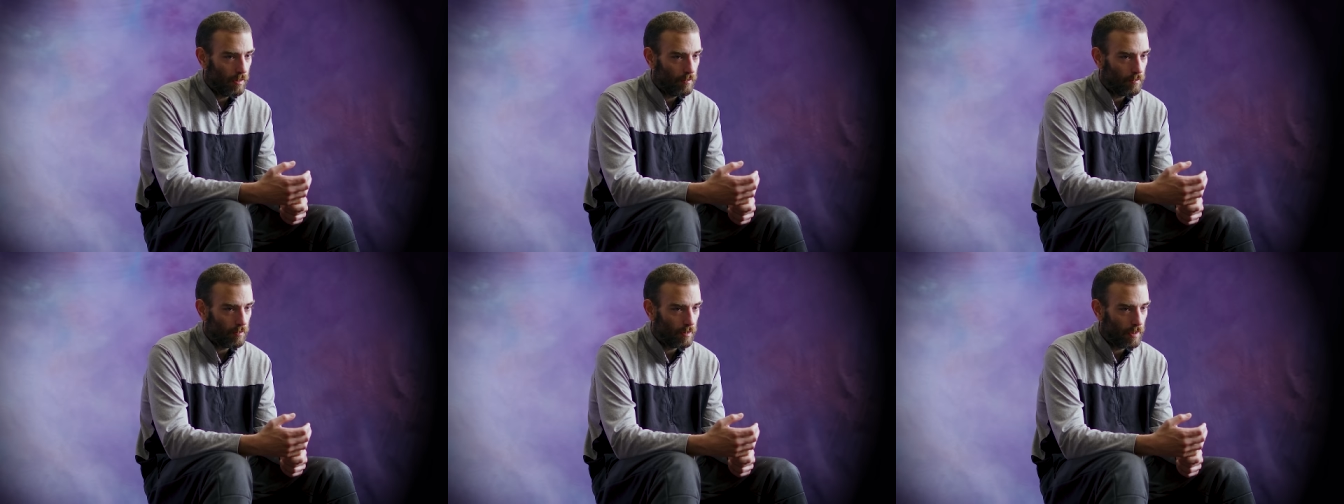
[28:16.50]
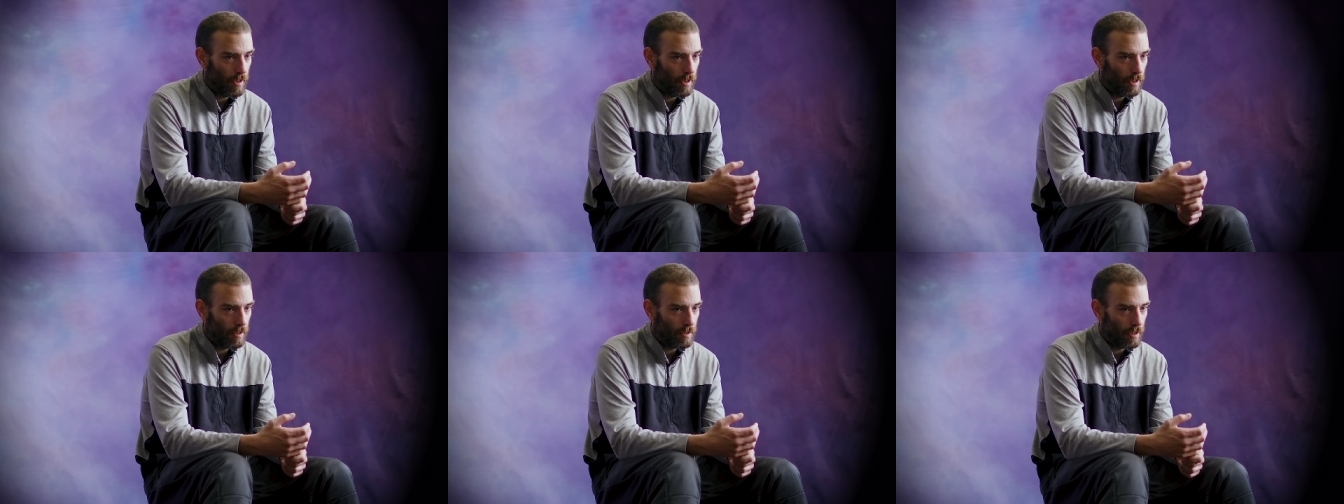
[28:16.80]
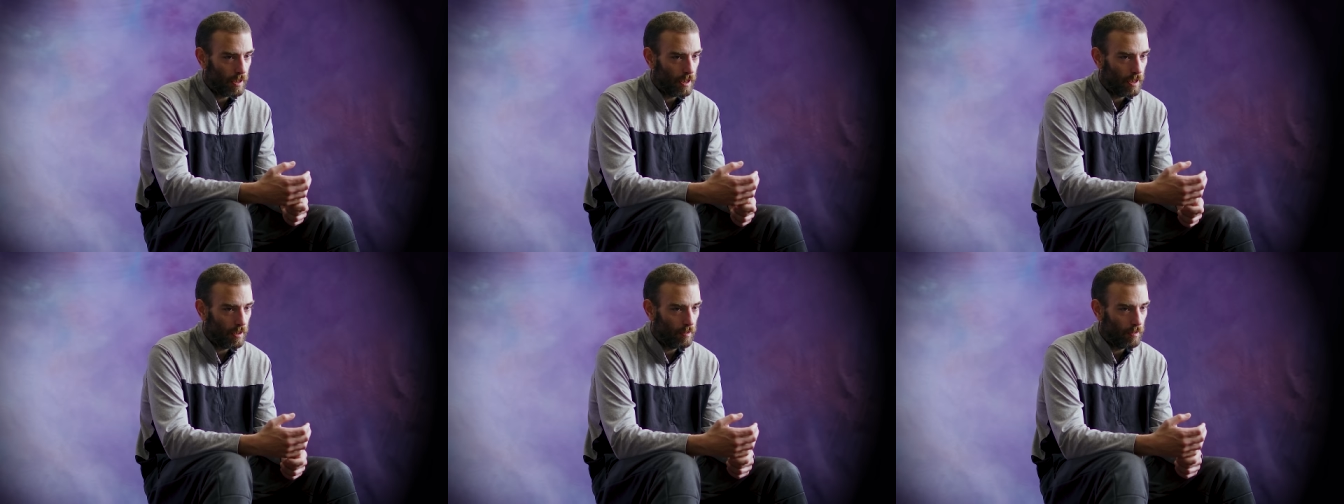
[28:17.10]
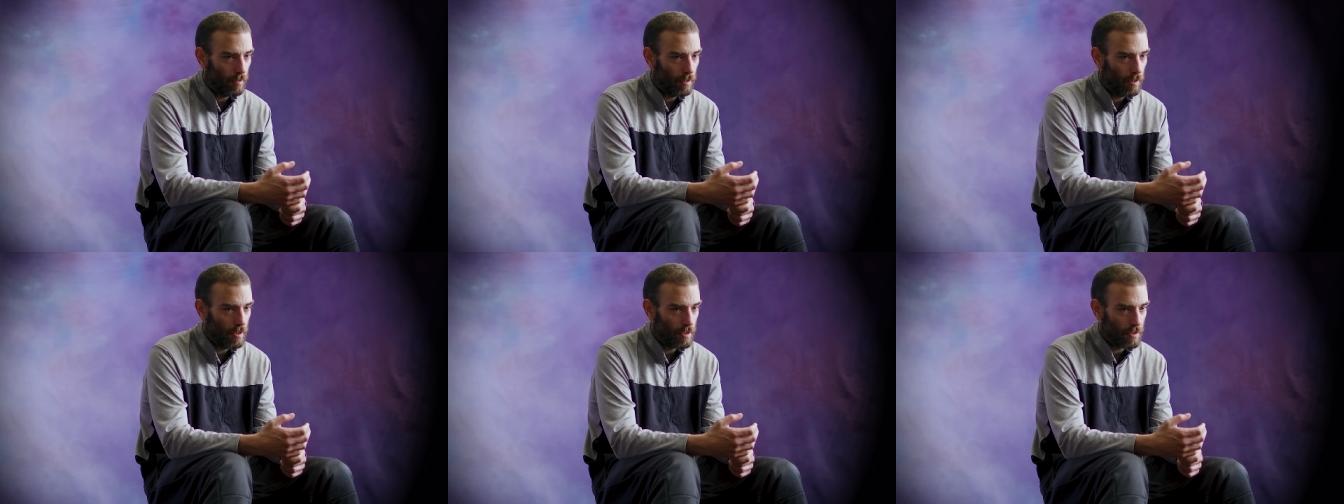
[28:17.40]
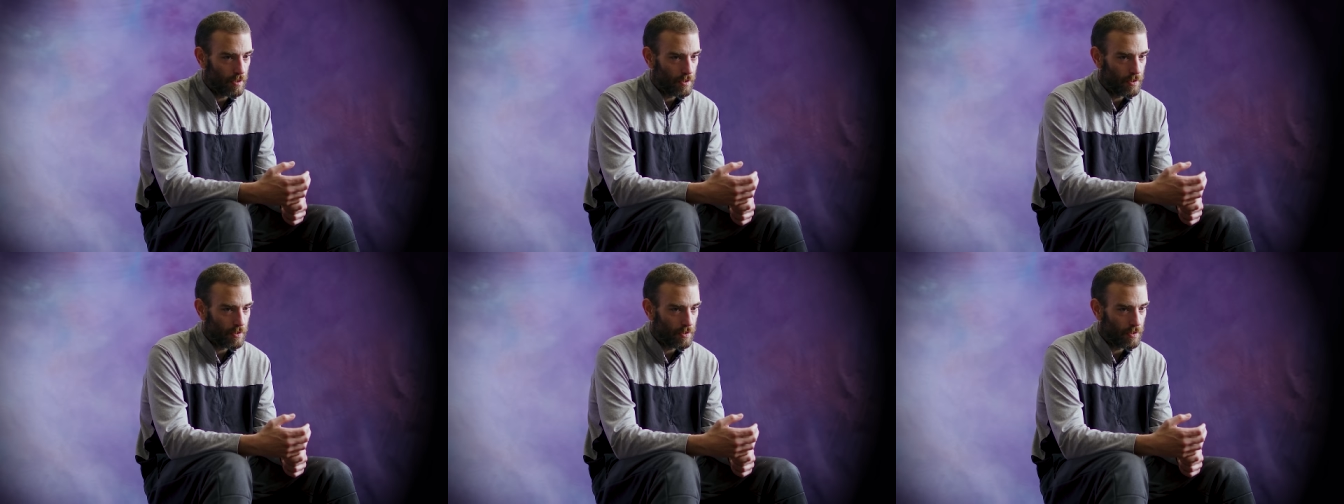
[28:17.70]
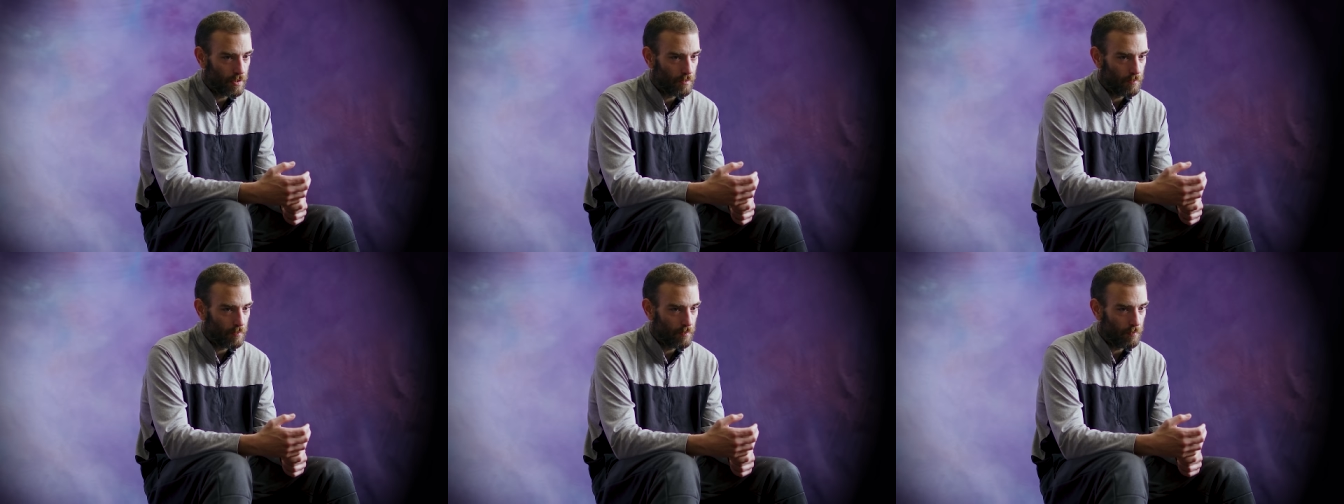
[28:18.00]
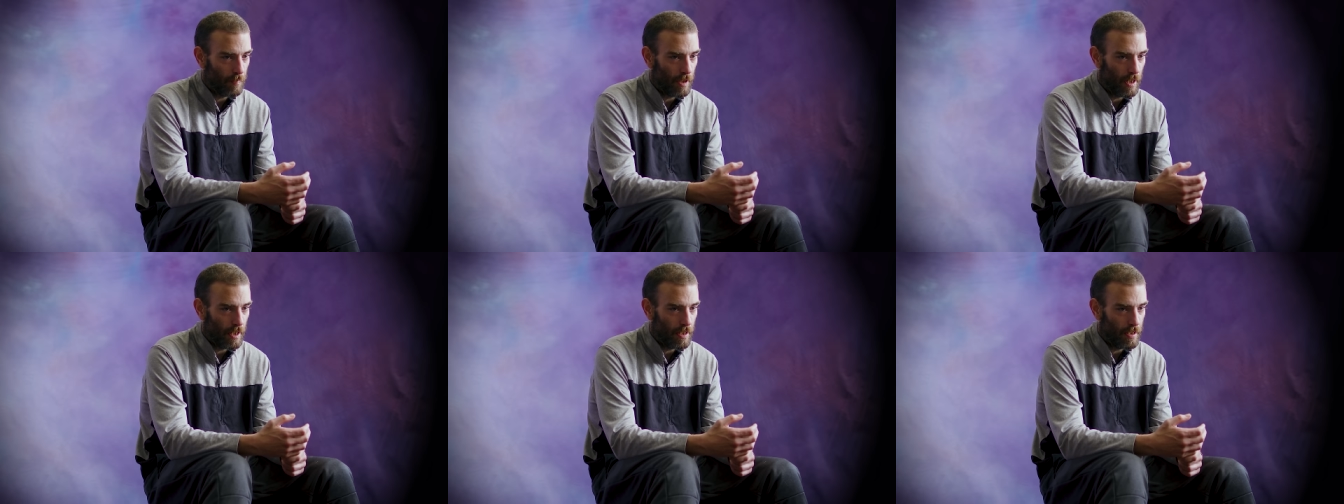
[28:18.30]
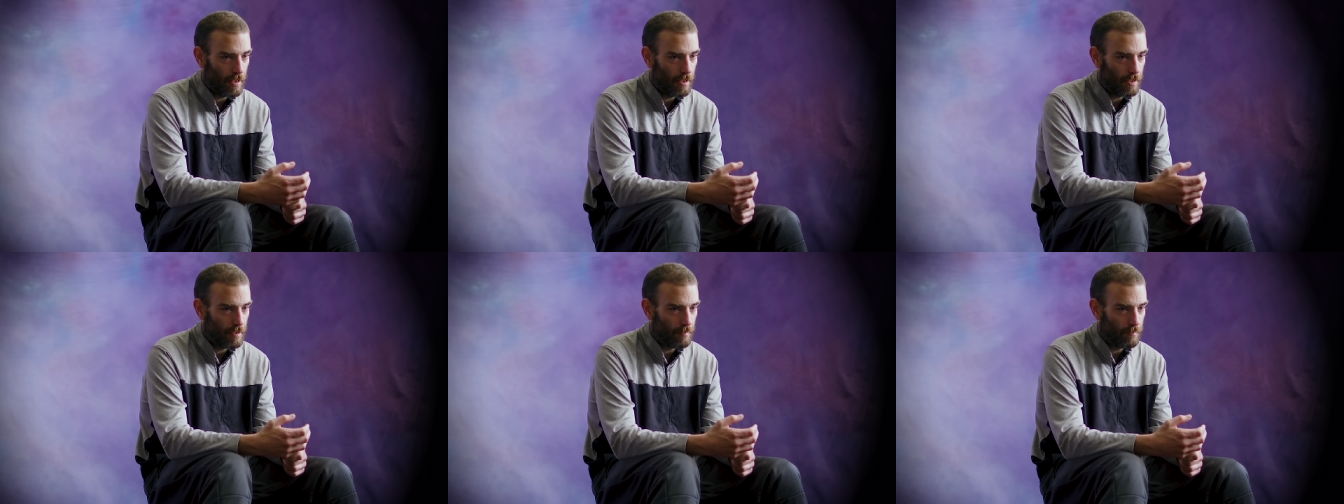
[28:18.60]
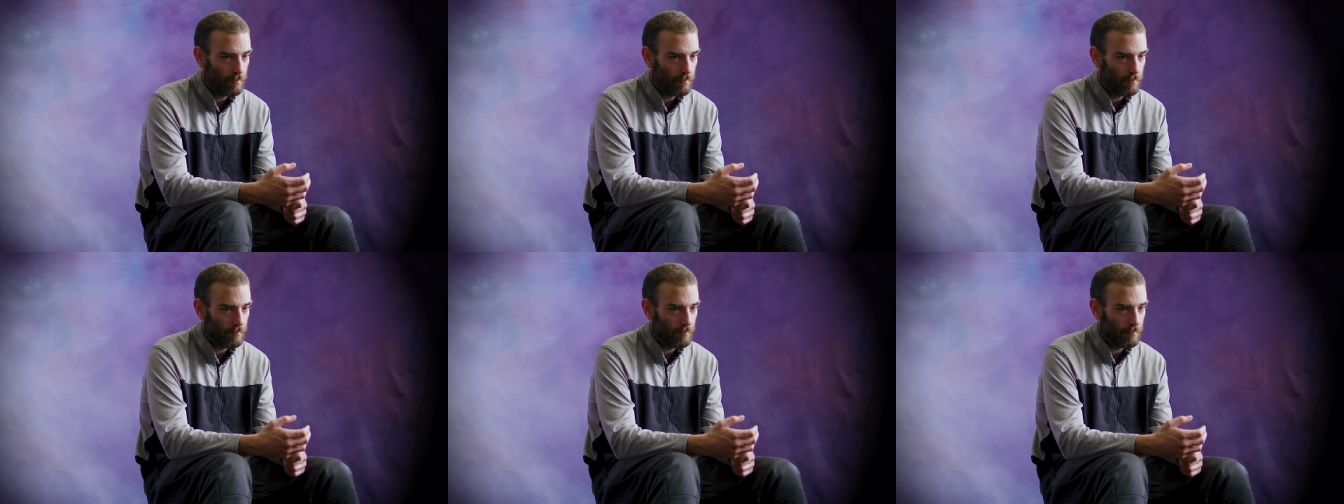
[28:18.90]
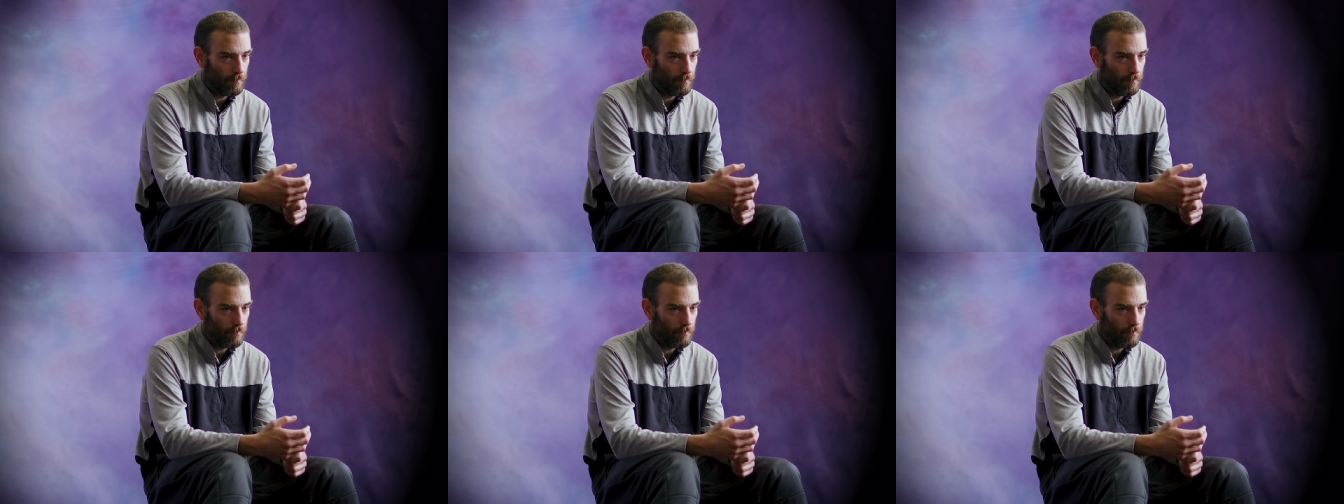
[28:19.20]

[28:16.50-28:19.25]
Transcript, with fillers: Right now, it's my uh,